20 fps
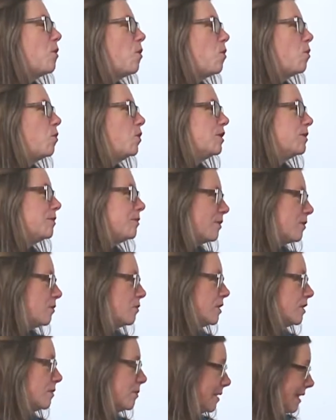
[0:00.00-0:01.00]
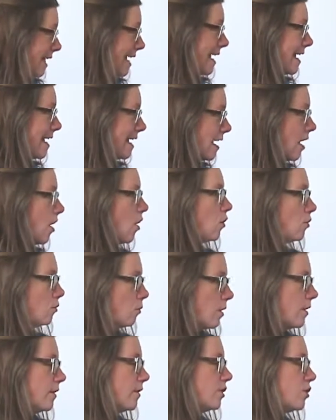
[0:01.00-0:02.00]
would play
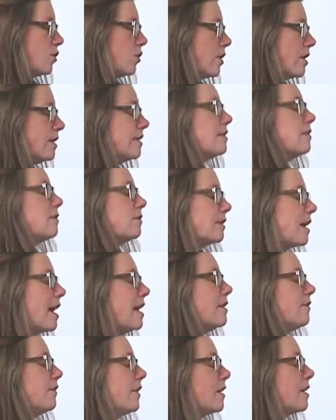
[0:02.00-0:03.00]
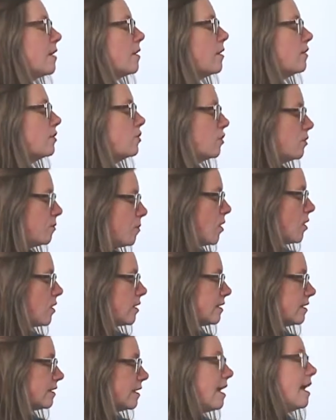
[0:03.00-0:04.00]
on one of the choices. It's kind of like a
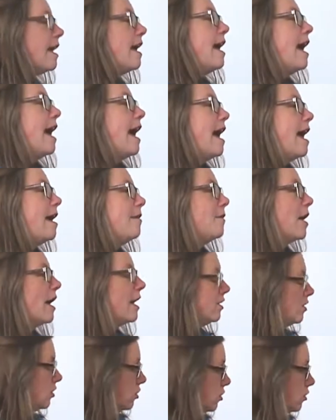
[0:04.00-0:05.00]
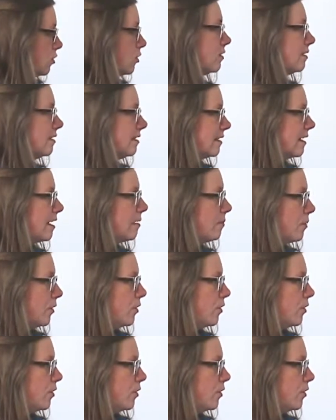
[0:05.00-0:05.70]
jukebox, and you could skip